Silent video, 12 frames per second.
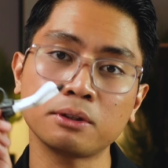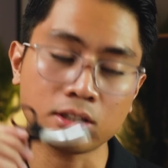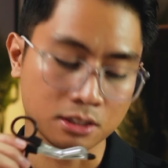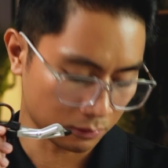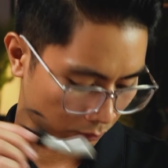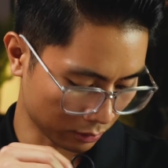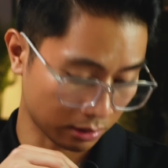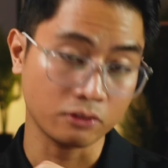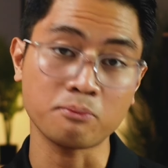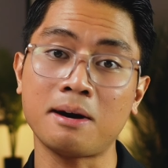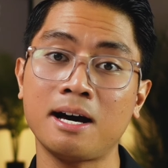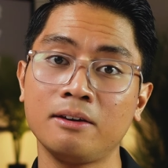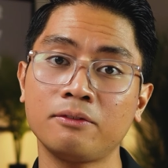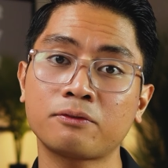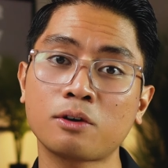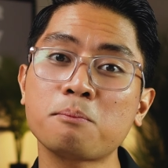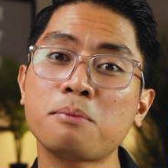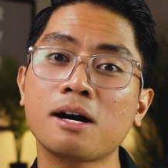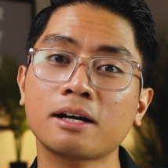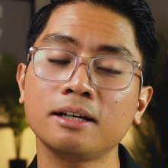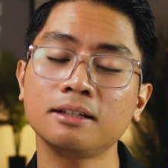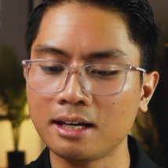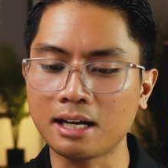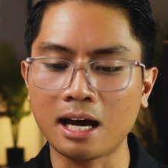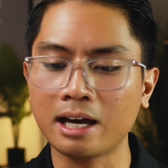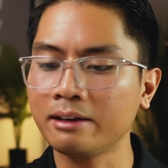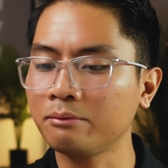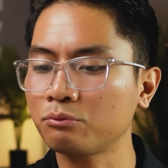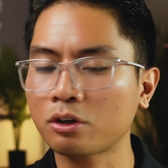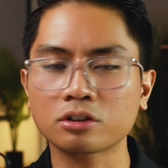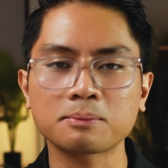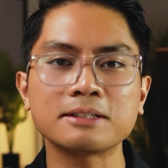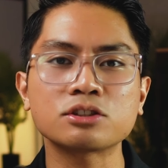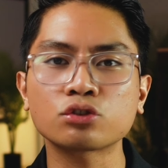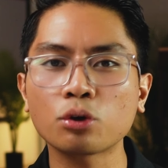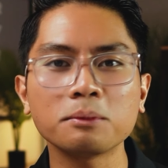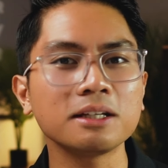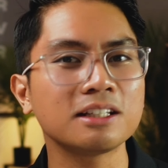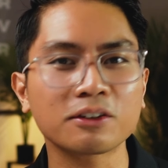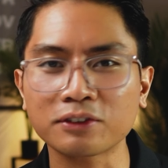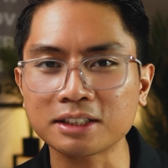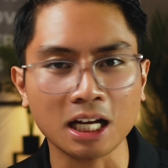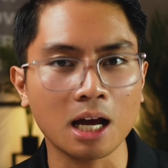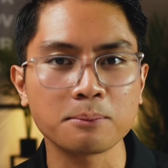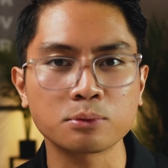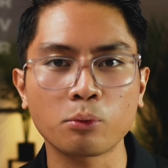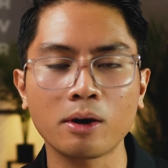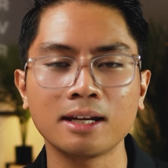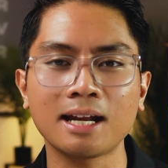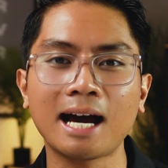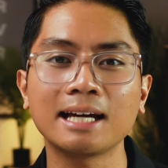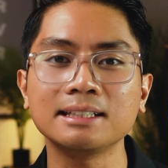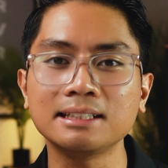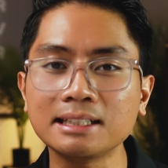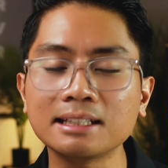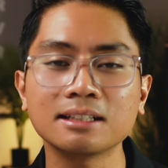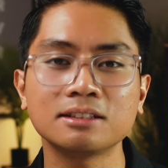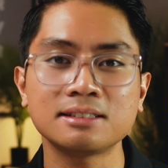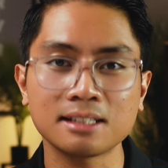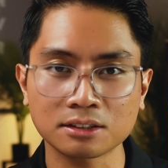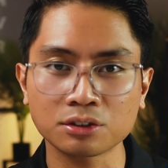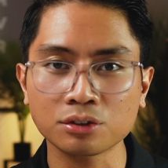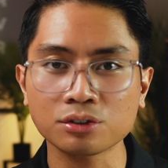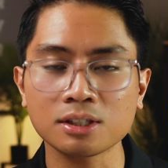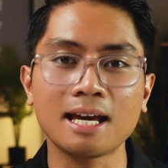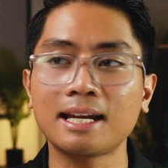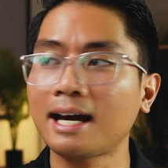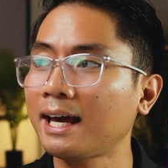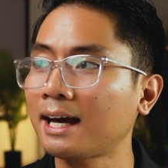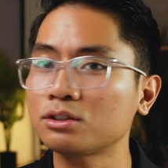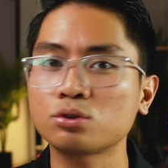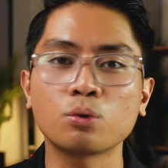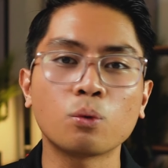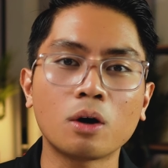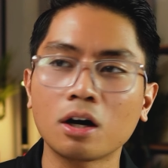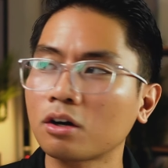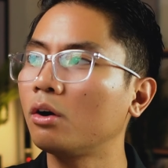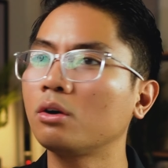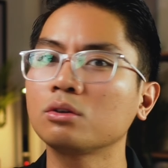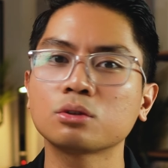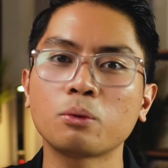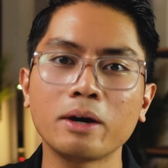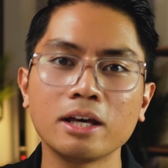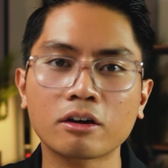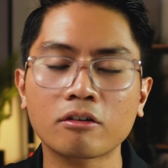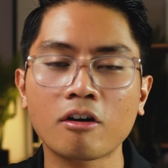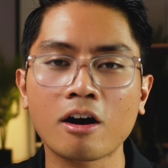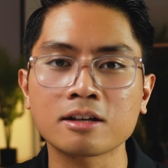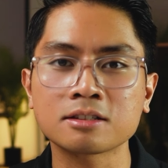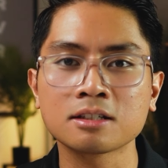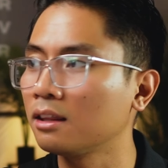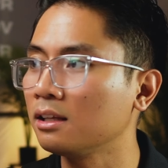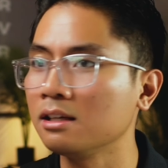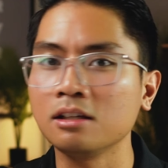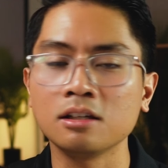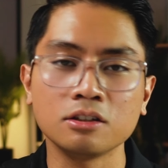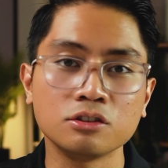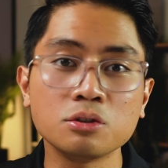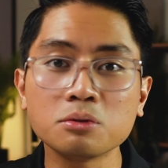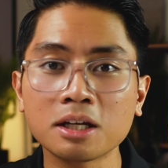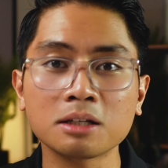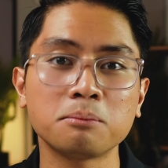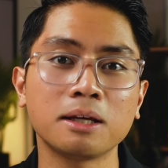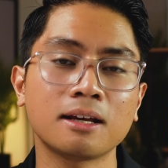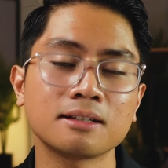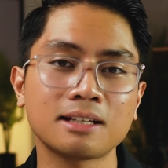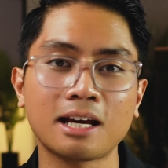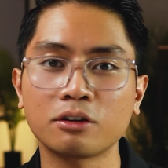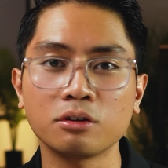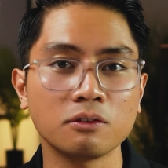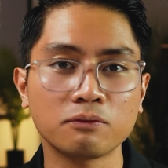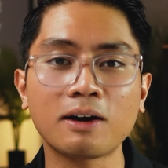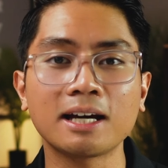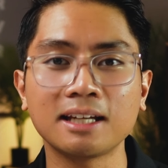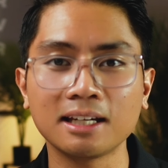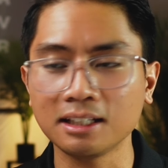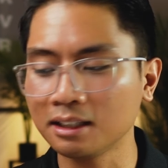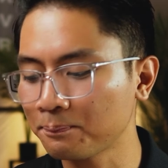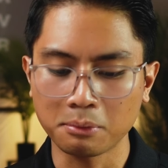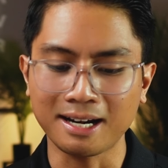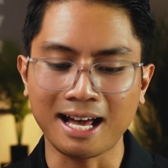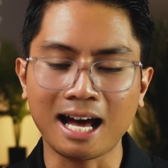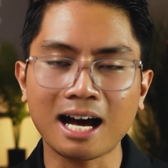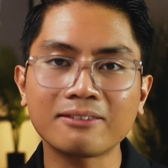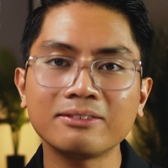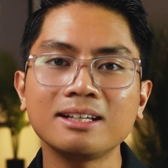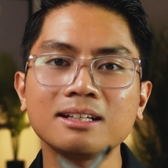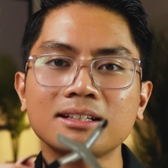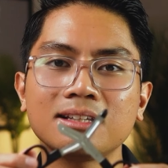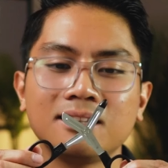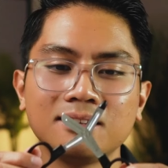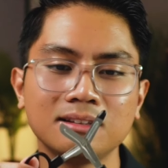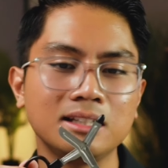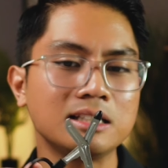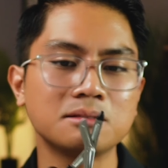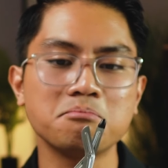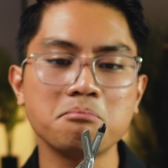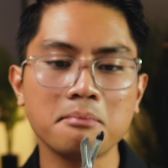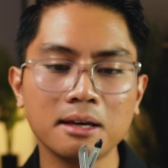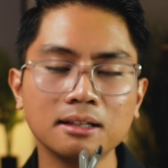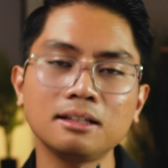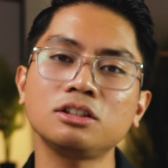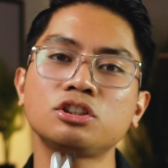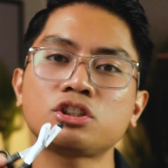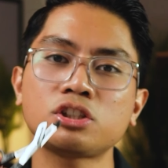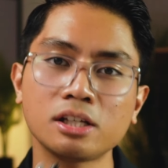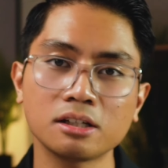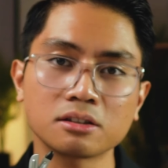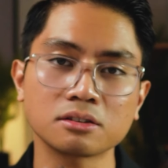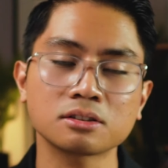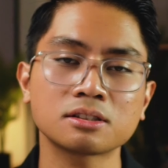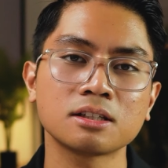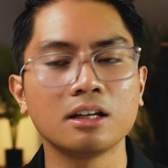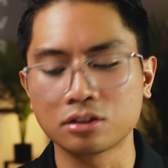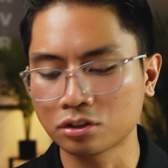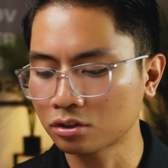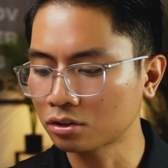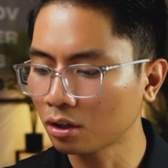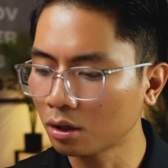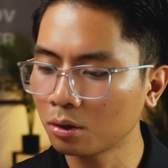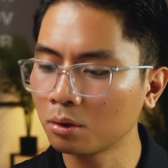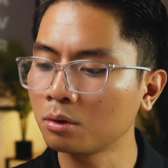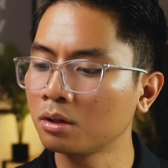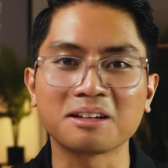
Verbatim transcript: put this in front of my front pocket, and I there's been so many different times when I needed scissors and I had to walk all the way across the unit because I couldn't find any. But having these mini shears is so